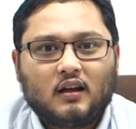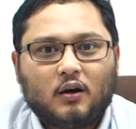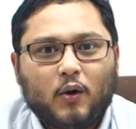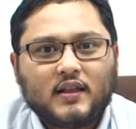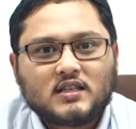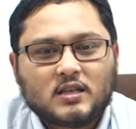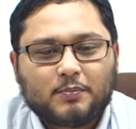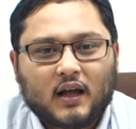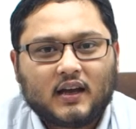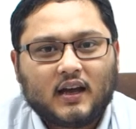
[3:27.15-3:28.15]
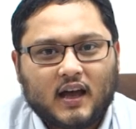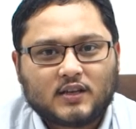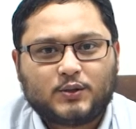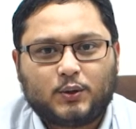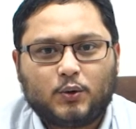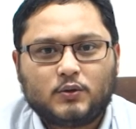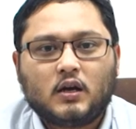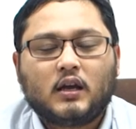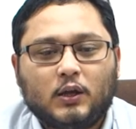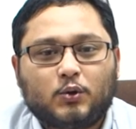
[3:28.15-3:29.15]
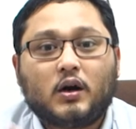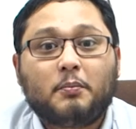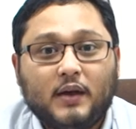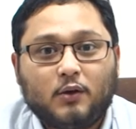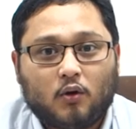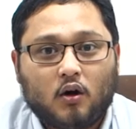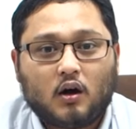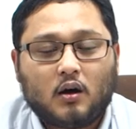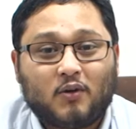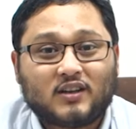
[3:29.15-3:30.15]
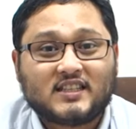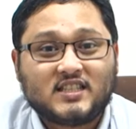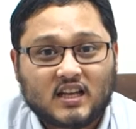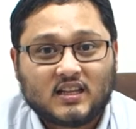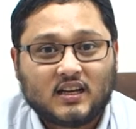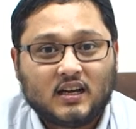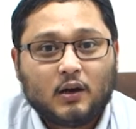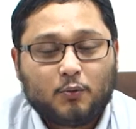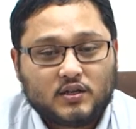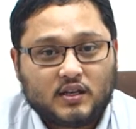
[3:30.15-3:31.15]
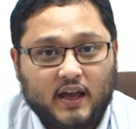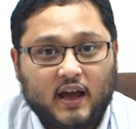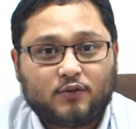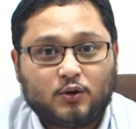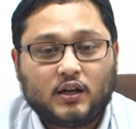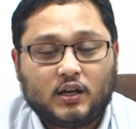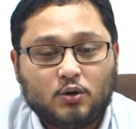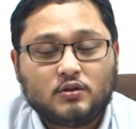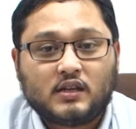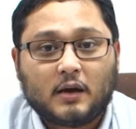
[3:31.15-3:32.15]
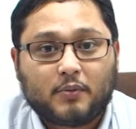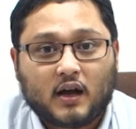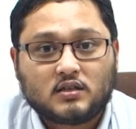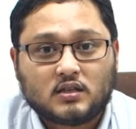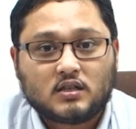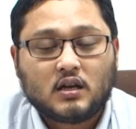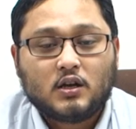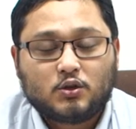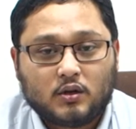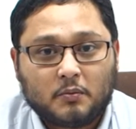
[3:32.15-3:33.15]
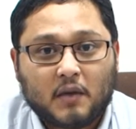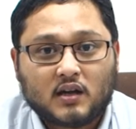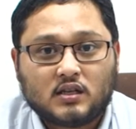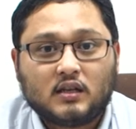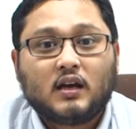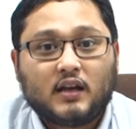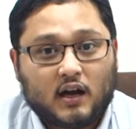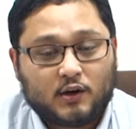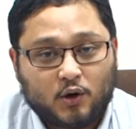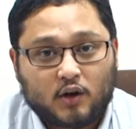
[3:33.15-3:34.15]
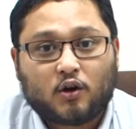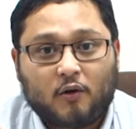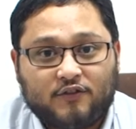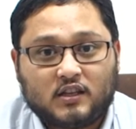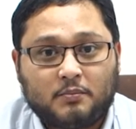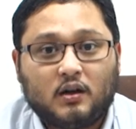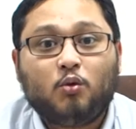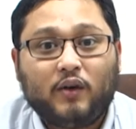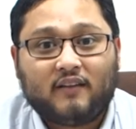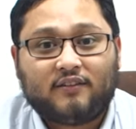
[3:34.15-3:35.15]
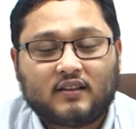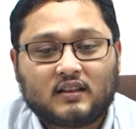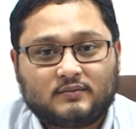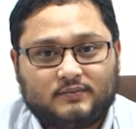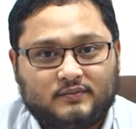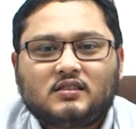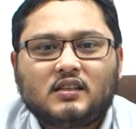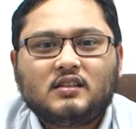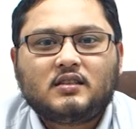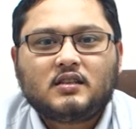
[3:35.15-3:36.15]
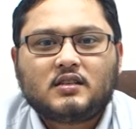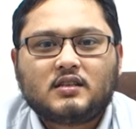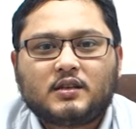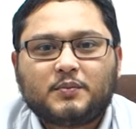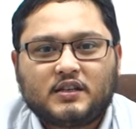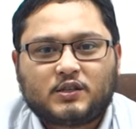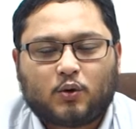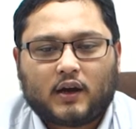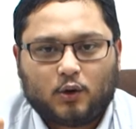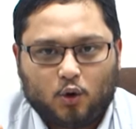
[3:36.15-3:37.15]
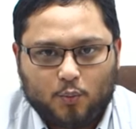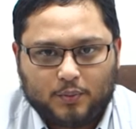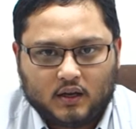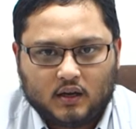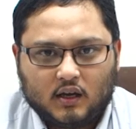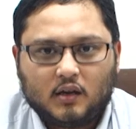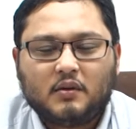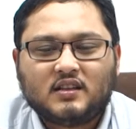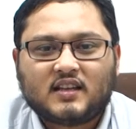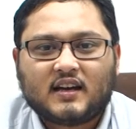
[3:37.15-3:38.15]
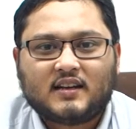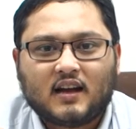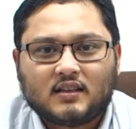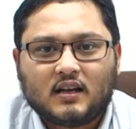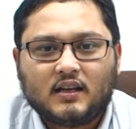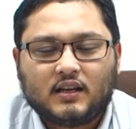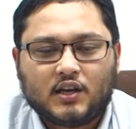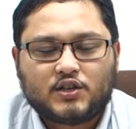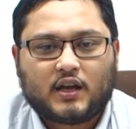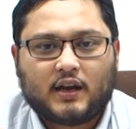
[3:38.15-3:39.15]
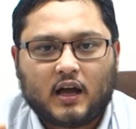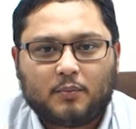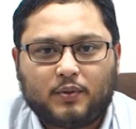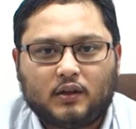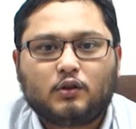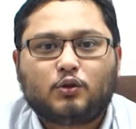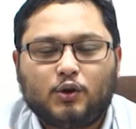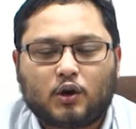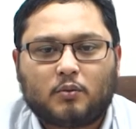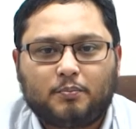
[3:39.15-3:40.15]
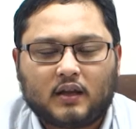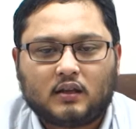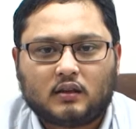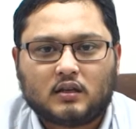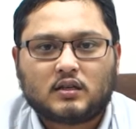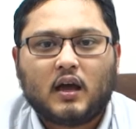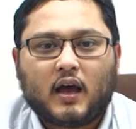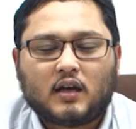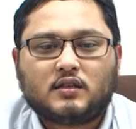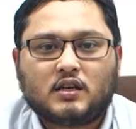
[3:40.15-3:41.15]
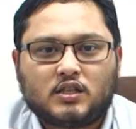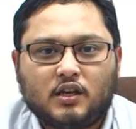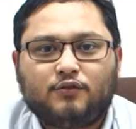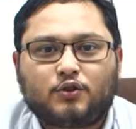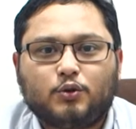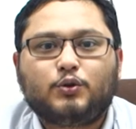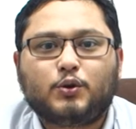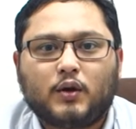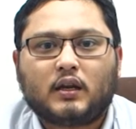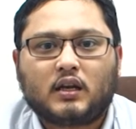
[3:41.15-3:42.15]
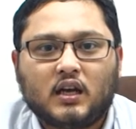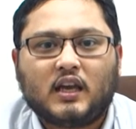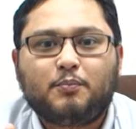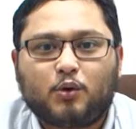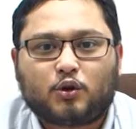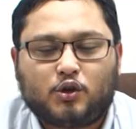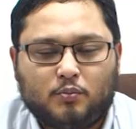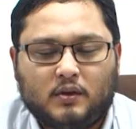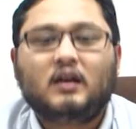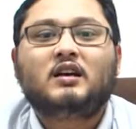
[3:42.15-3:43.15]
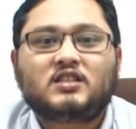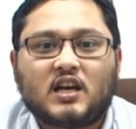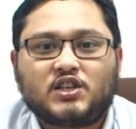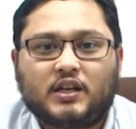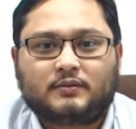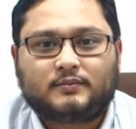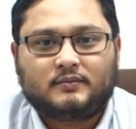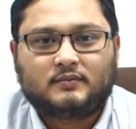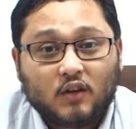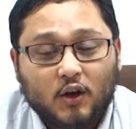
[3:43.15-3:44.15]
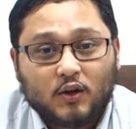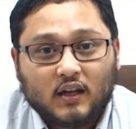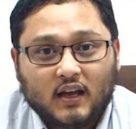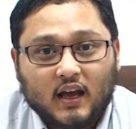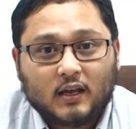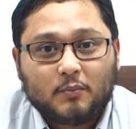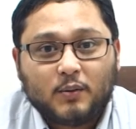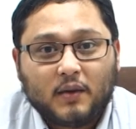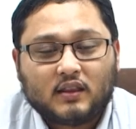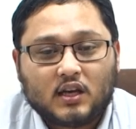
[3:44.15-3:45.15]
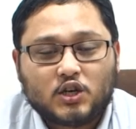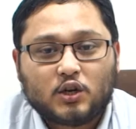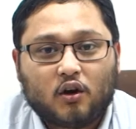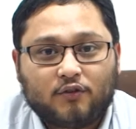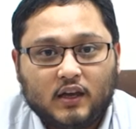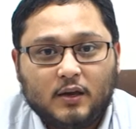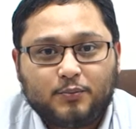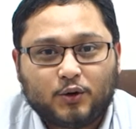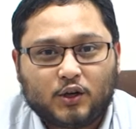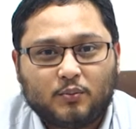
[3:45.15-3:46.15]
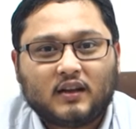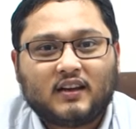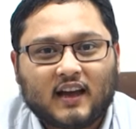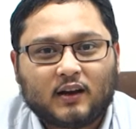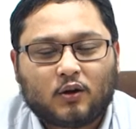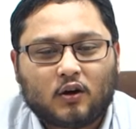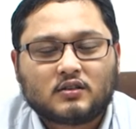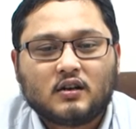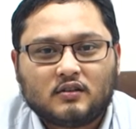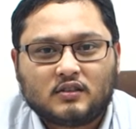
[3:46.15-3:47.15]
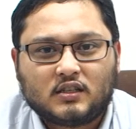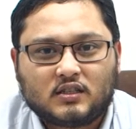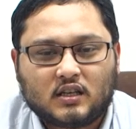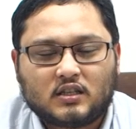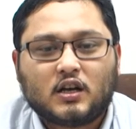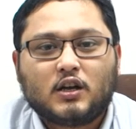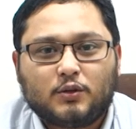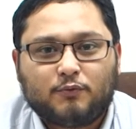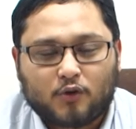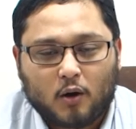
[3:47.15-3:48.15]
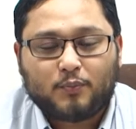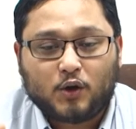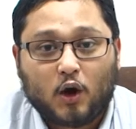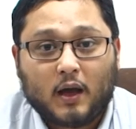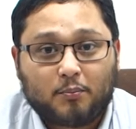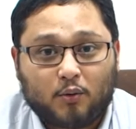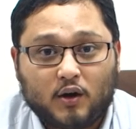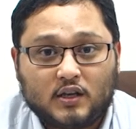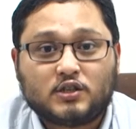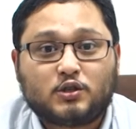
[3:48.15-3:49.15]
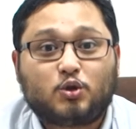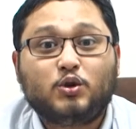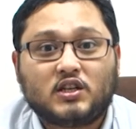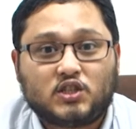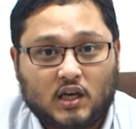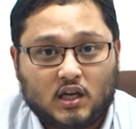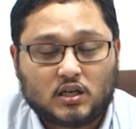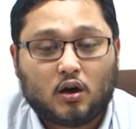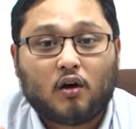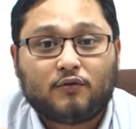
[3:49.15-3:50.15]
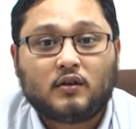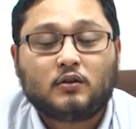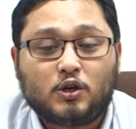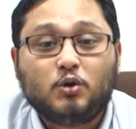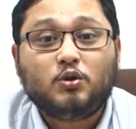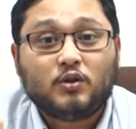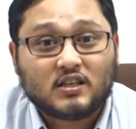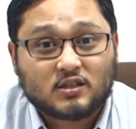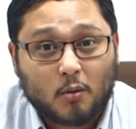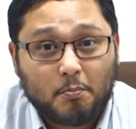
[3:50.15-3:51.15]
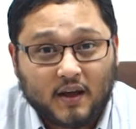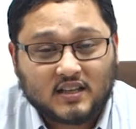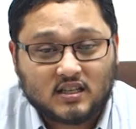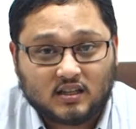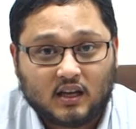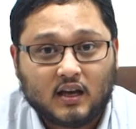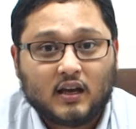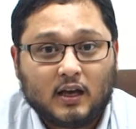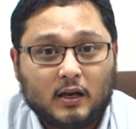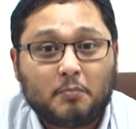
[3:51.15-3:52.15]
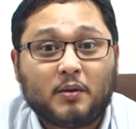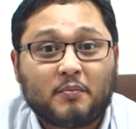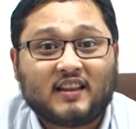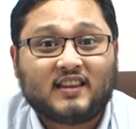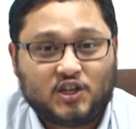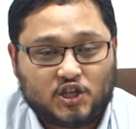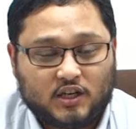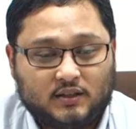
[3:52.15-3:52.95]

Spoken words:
When the supplier has to go into a bid war amongst each other, which they have to reduce their prices to a margin they are not comfortable with. Since the system is quite open, it means that data leakage can happen to your competitors as they sift through during the e-procurement session. Not only that, implementation of e-procurement can cause resistance from your employees to the change of due to its complexity in implementation.